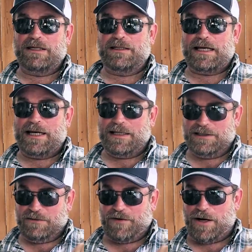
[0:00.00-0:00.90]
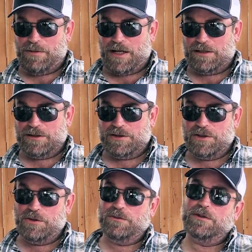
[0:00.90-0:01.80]
end as the firebox,
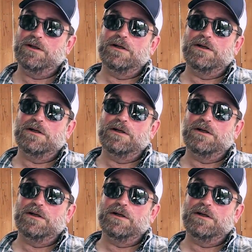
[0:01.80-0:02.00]
so,